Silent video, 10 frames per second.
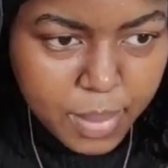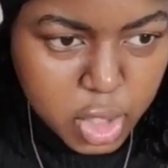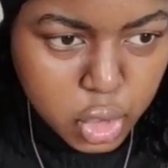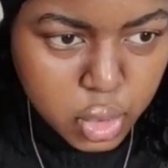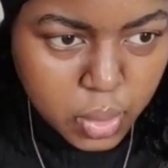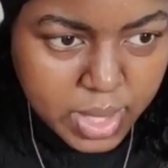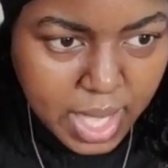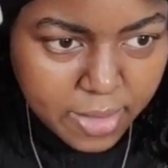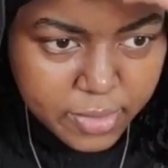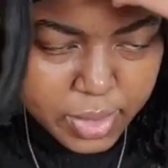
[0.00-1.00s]
but you don't
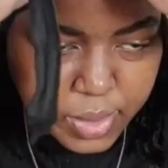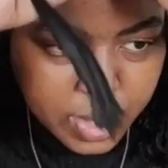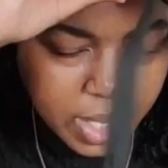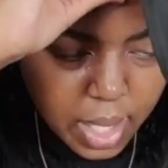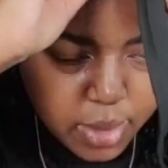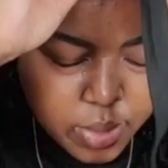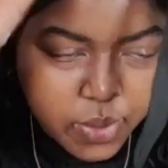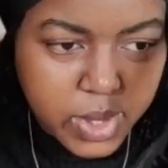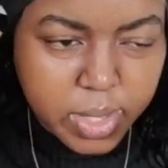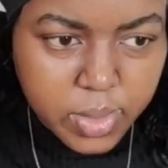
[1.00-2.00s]
have to, okay?
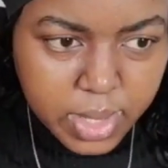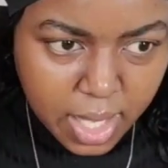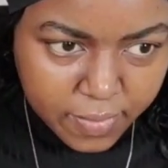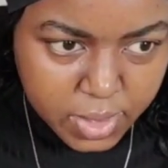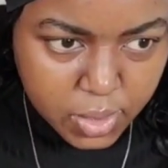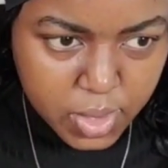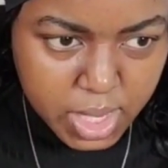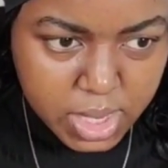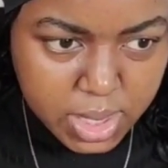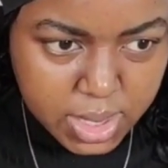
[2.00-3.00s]
You really don't have to. You
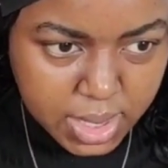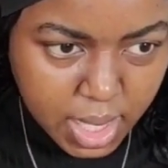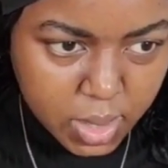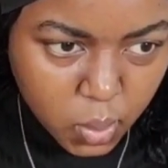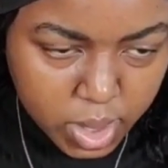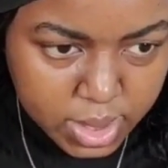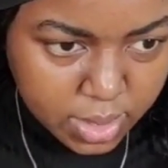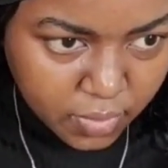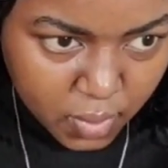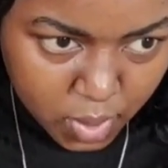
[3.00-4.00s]
can just tie it
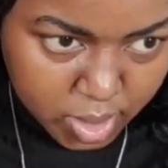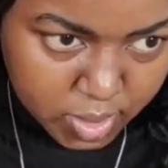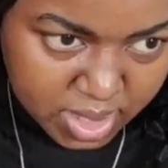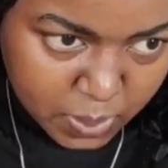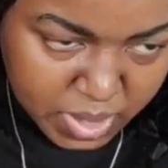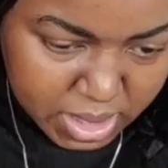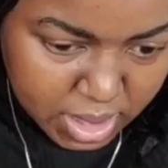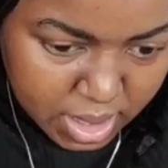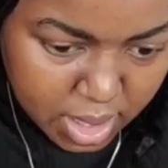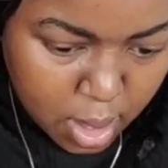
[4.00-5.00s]
once if you want to,
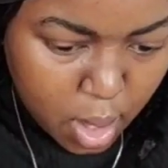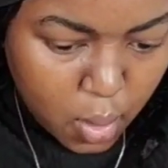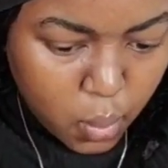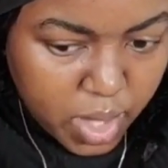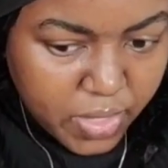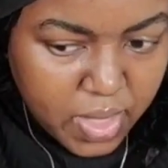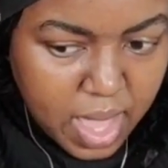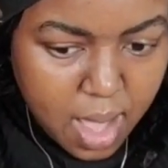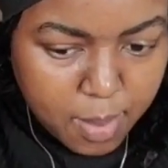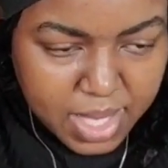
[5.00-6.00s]
especially
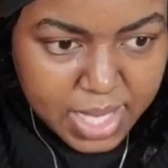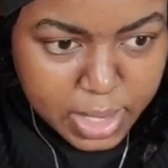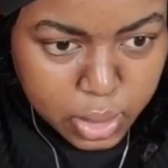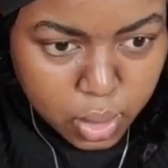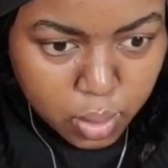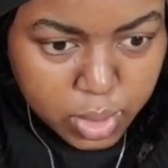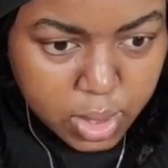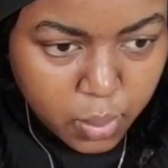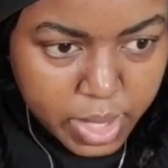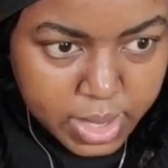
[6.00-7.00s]
with lace
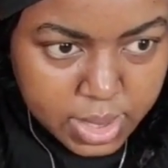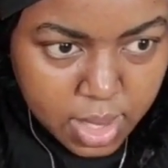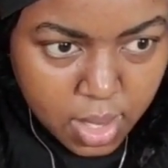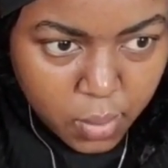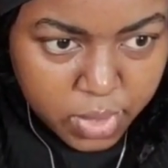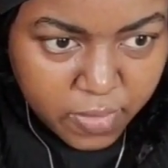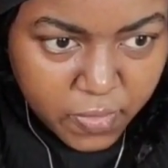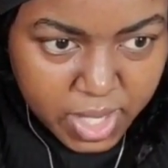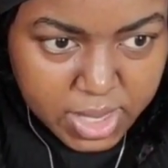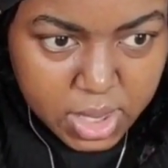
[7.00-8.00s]
closure wigs. With a
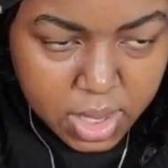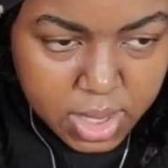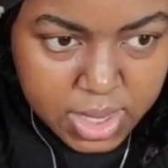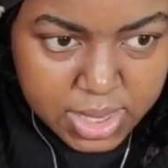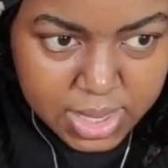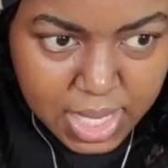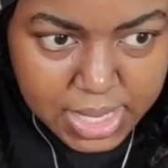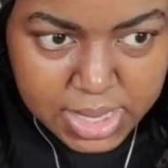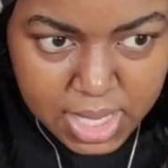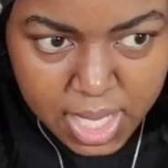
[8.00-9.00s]
frontal, it is
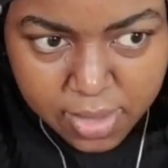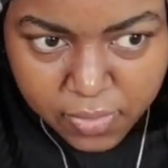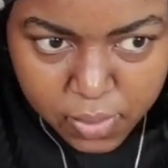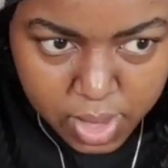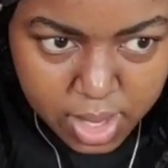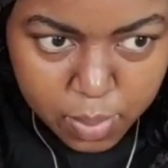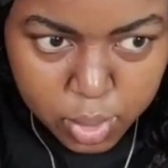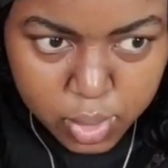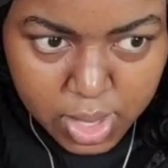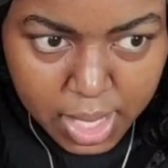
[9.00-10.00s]
nicer if you are
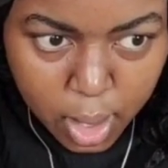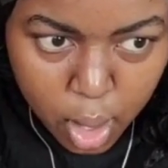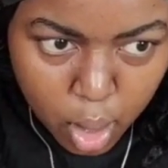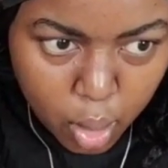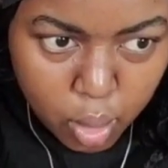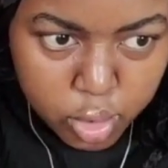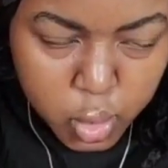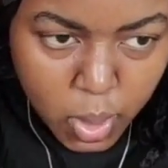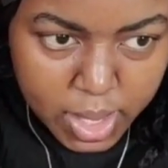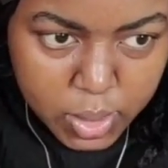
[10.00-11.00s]
able to like go
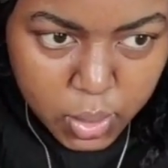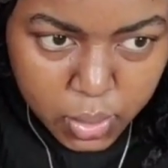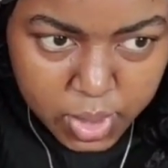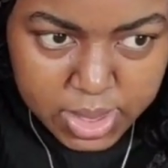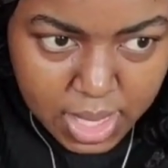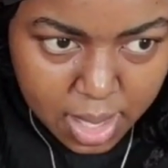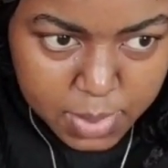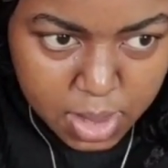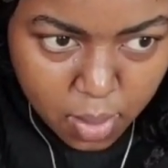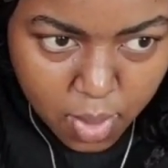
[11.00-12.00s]
twice or 3
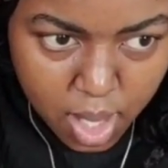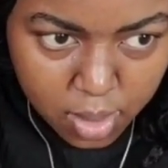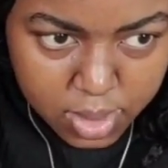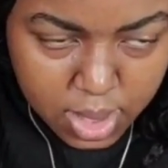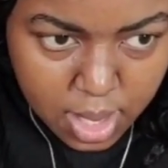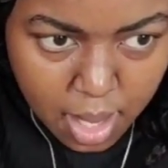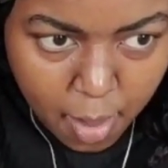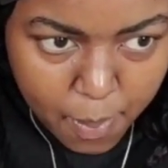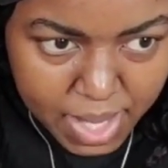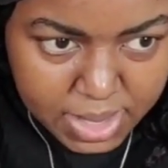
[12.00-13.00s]
times around,
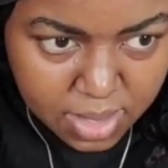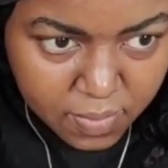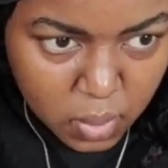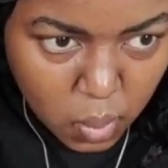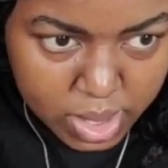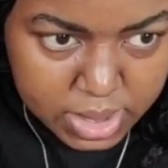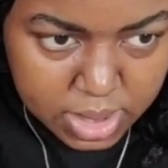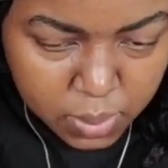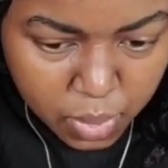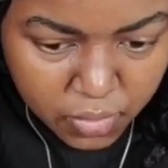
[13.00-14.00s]
but even once
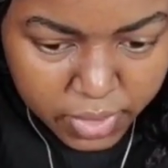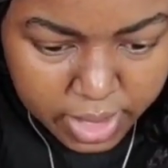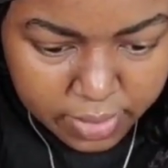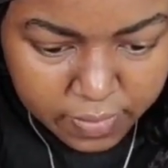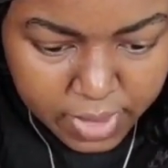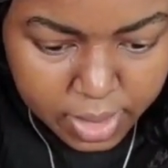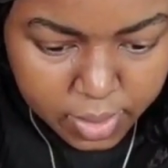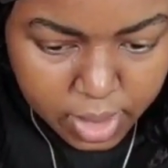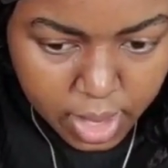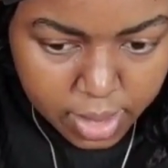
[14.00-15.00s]
is perfectly fine,
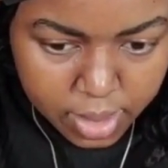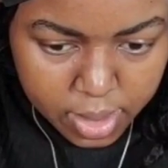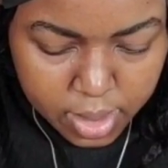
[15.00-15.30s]
okay?